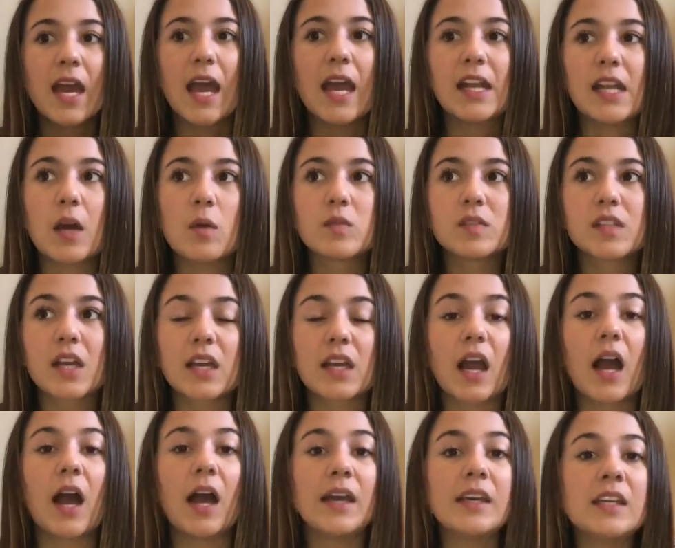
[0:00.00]
And I was like,
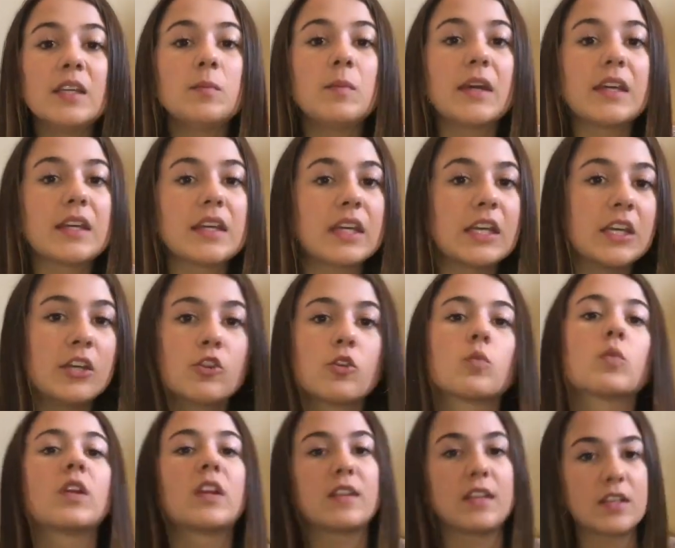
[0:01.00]
I can make either
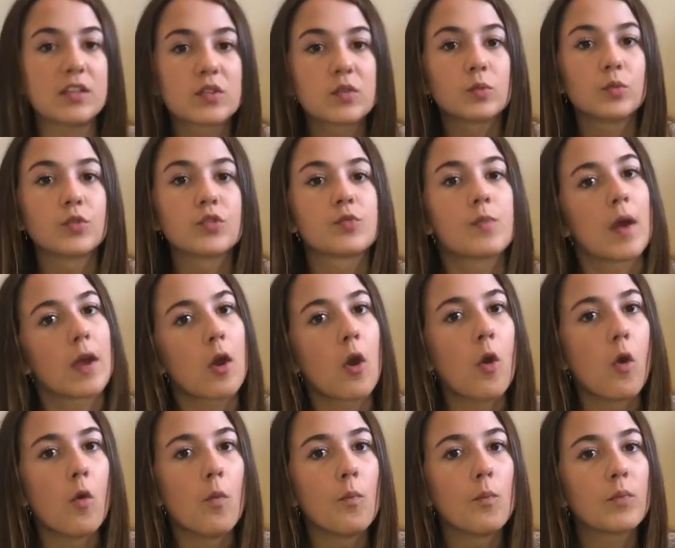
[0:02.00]
one of these schools my
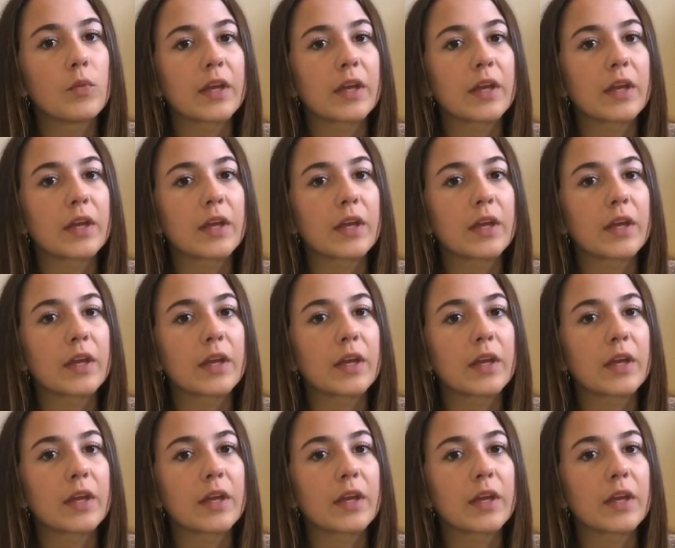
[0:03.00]
home.